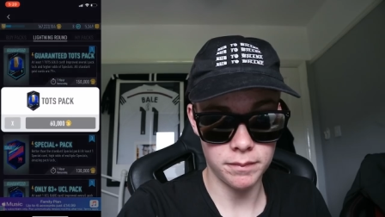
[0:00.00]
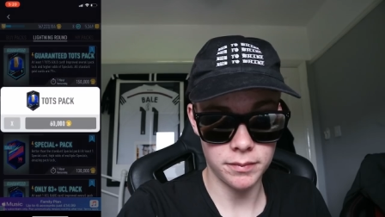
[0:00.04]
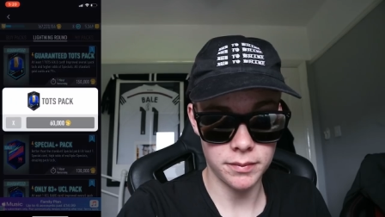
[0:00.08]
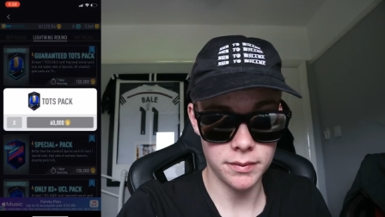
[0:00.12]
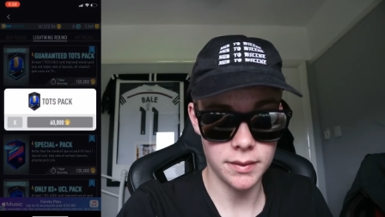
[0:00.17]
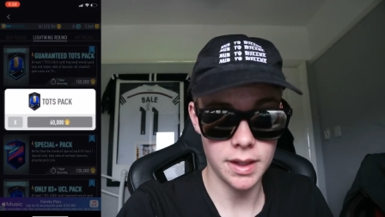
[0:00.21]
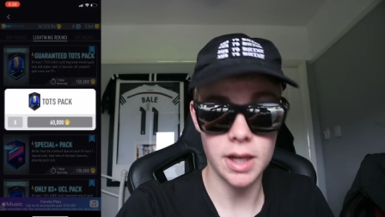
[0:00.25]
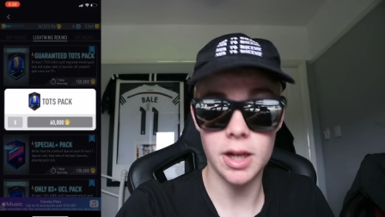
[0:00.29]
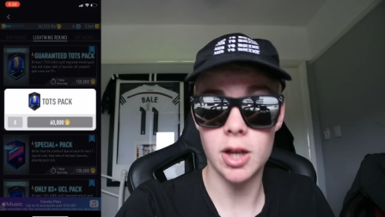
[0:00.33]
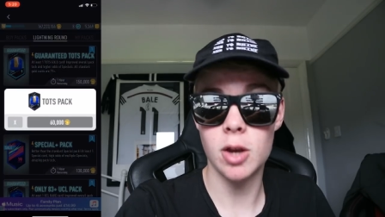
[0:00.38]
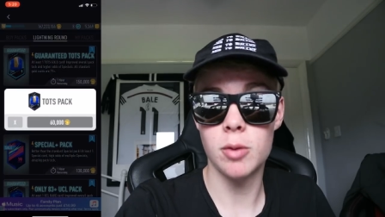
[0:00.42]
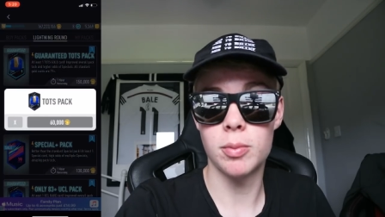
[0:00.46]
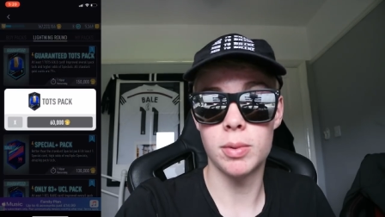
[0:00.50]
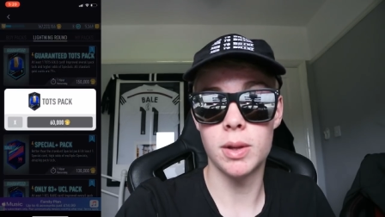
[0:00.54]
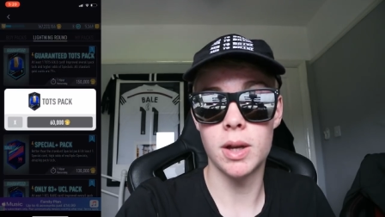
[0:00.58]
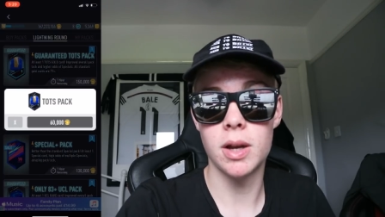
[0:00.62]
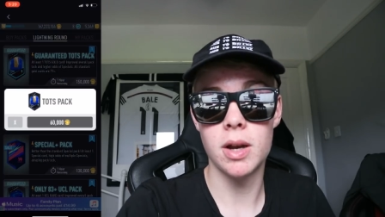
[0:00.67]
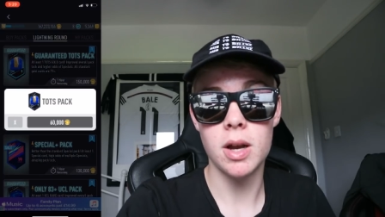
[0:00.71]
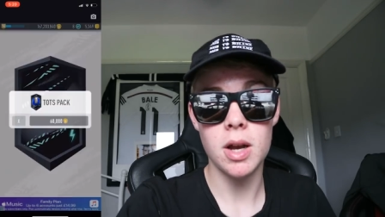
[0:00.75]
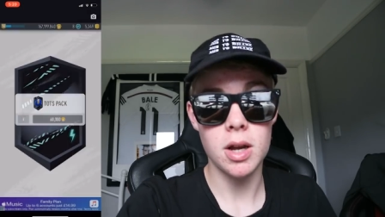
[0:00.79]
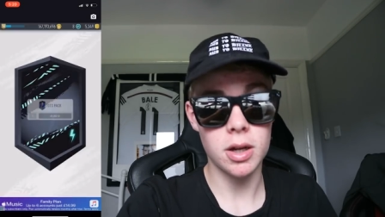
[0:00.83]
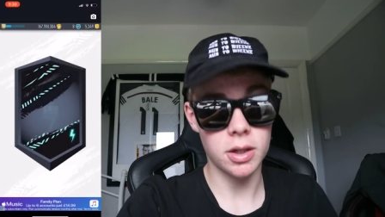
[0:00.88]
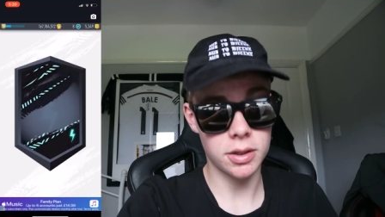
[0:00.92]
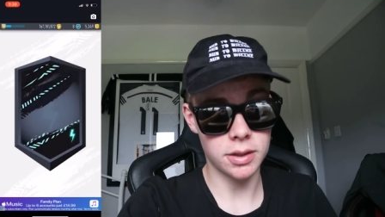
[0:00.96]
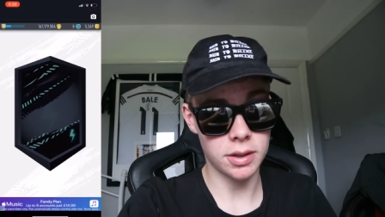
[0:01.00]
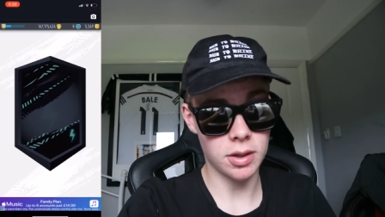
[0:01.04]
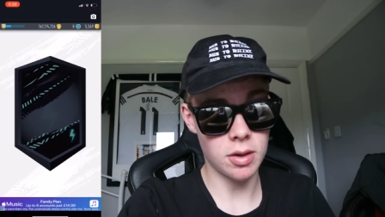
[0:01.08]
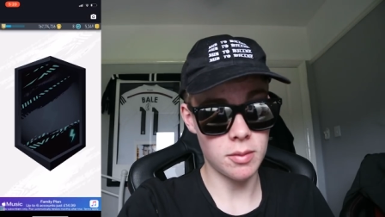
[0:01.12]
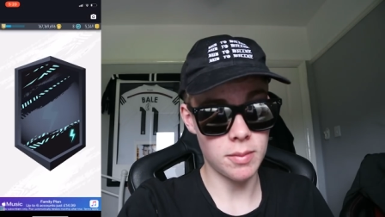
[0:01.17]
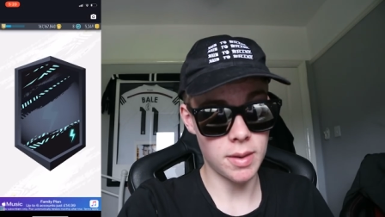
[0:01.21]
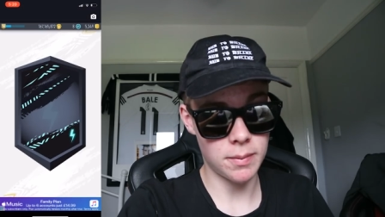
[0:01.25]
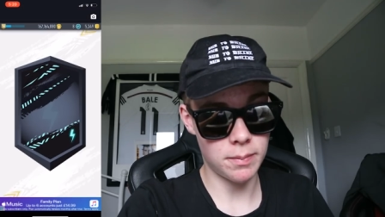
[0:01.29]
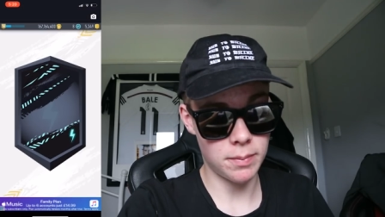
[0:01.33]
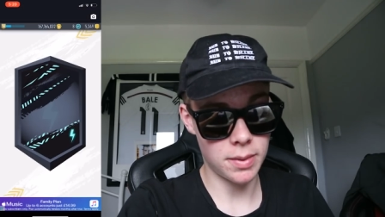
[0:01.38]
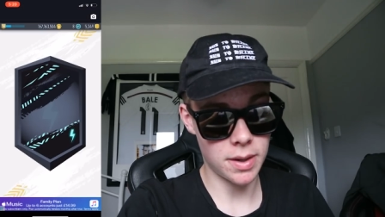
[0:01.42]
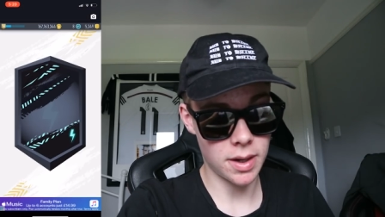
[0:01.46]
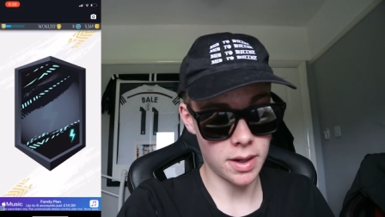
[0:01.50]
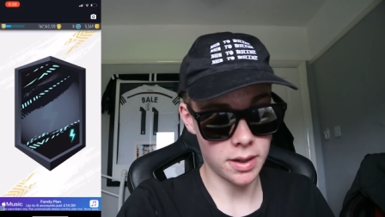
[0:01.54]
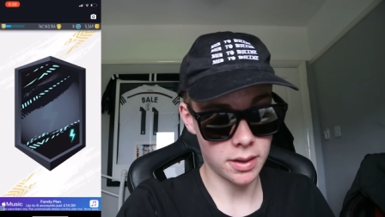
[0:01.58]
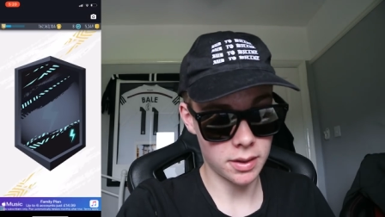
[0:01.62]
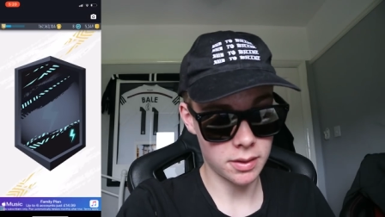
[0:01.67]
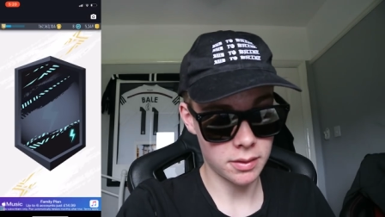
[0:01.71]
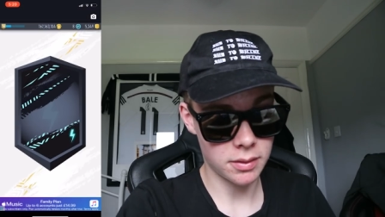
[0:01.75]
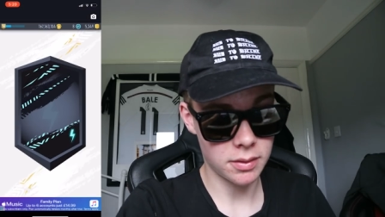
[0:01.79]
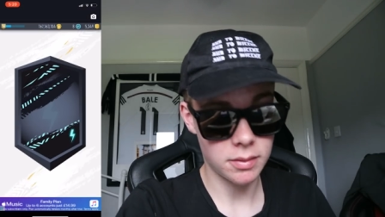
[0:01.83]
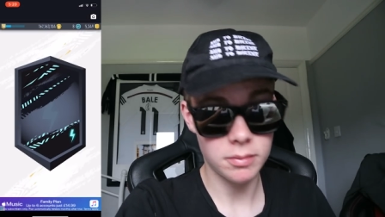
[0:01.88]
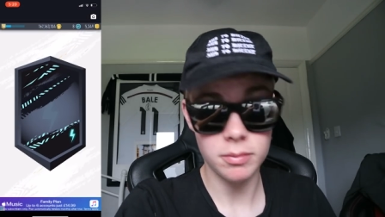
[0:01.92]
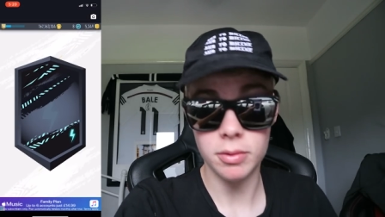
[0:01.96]
Nearly open that. Because I got a bad
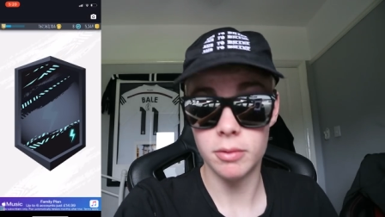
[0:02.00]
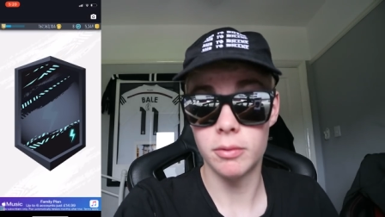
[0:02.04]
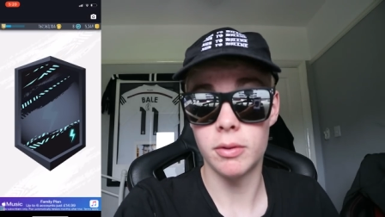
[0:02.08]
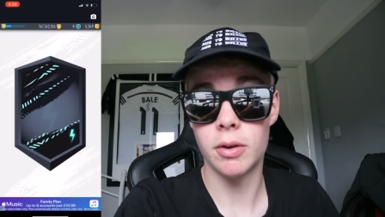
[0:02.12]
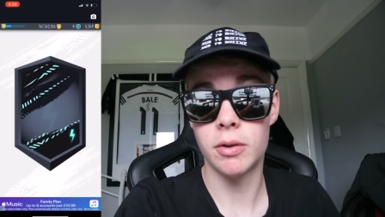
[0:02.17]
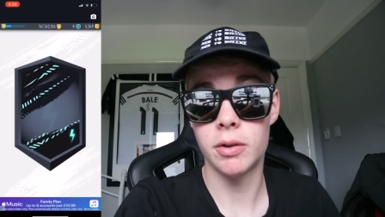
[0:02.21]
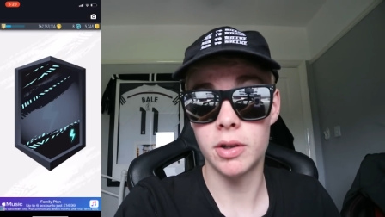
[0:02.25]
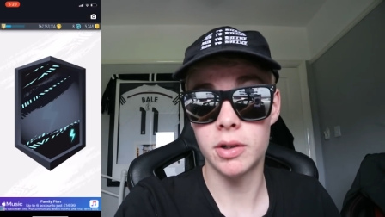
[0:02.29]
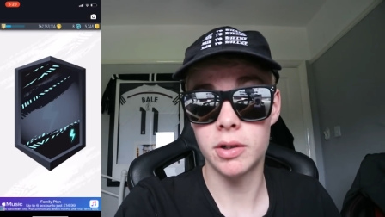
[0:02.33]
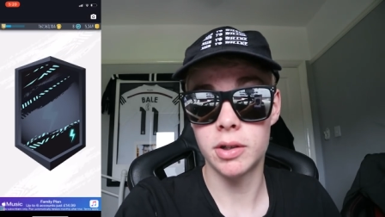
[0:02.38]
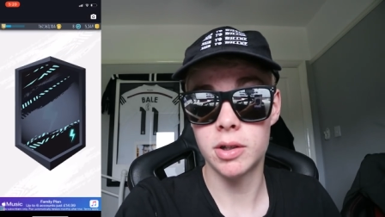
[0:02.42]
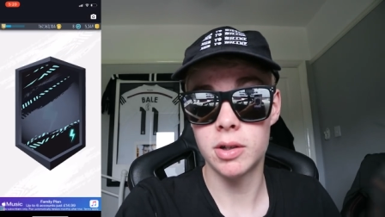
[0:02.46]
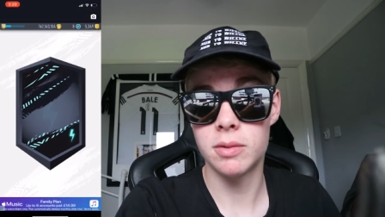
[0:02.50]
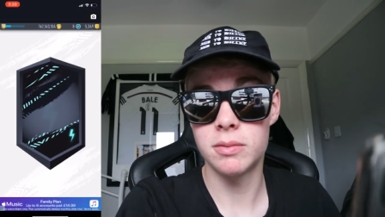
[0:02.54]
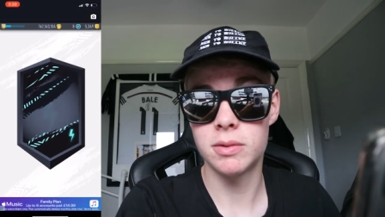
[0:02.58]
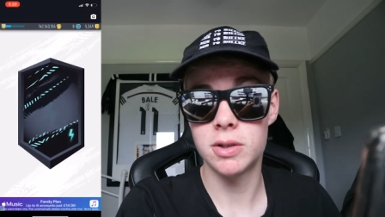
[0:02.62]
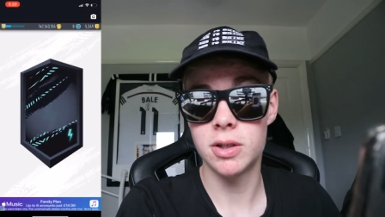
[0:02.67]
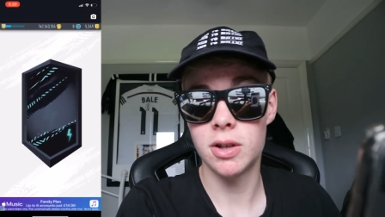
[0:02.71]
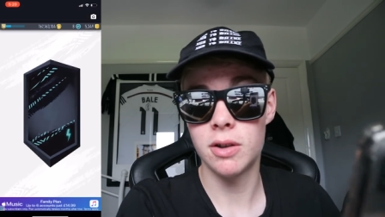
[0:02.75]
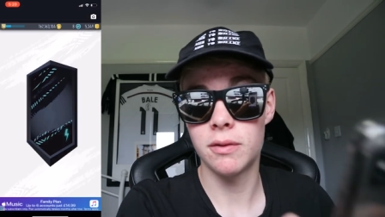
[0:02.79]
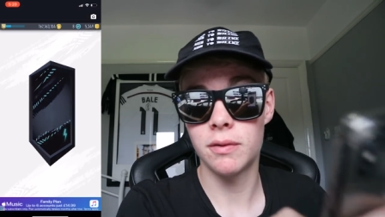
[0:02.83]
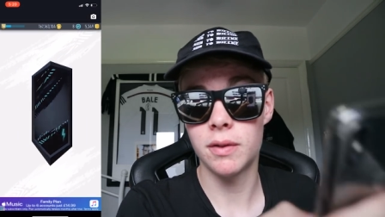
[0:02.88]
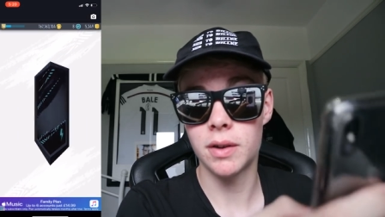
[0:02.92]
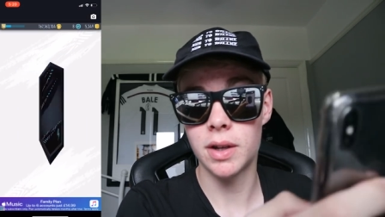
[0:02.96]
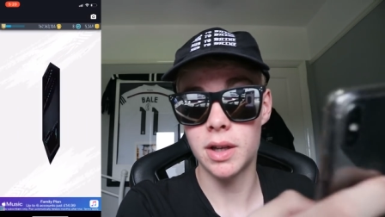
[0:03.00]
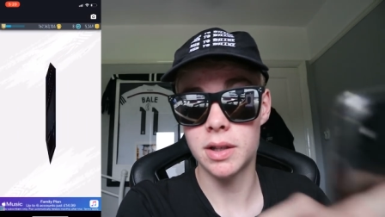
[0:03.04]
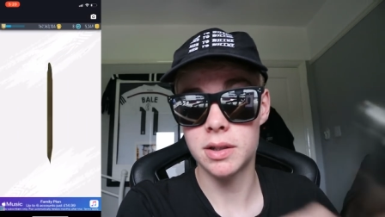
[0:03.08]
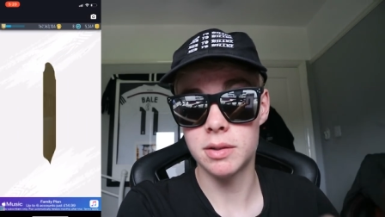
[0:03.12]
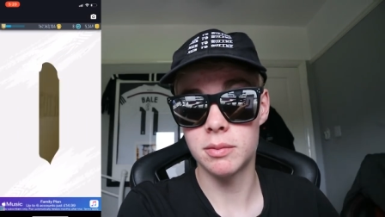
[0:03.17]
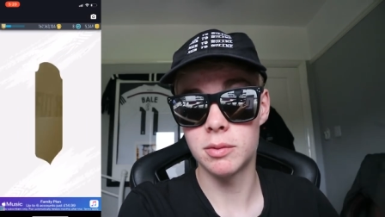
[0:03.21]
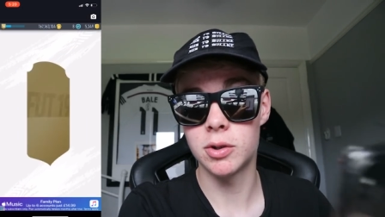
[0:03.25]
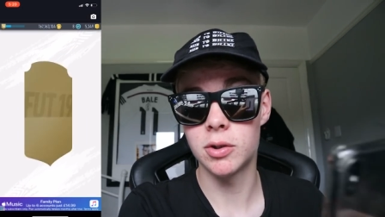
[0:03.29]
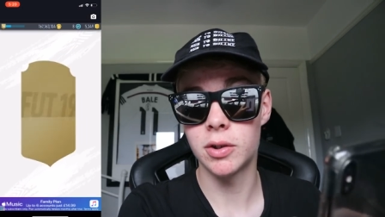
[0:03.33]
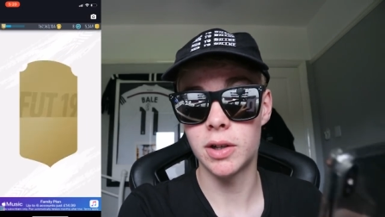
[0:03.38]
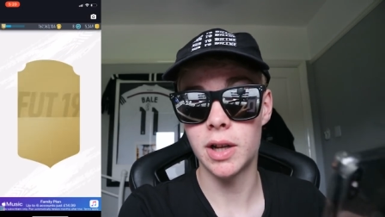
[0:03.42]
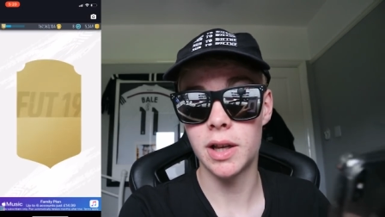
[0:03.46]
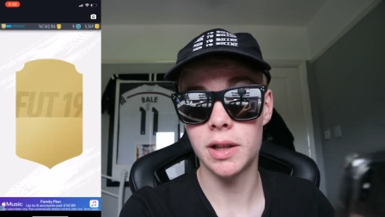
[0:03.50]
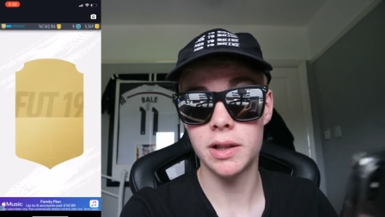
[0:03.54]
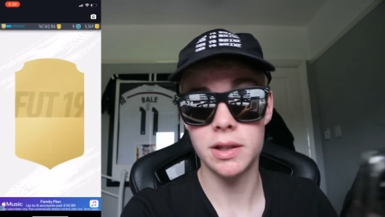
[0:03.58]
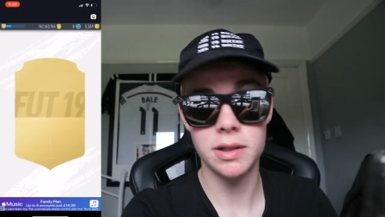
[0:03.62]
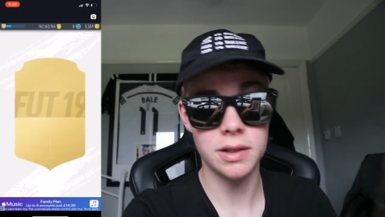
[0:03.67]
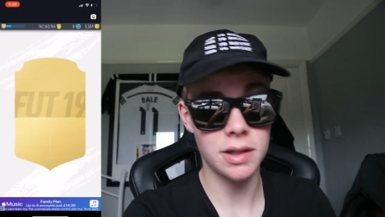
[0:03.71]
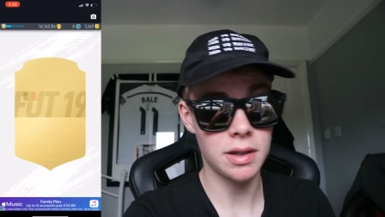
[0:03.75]
back. But we're only going to come to you if we get someone good out of these